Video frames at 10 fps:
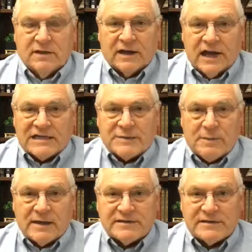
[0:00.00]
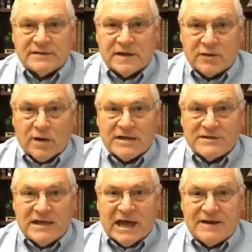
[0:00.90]
The gospel message is that
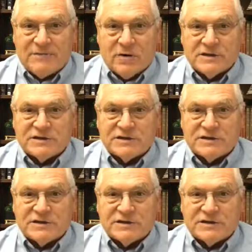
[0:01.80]
Christ died for our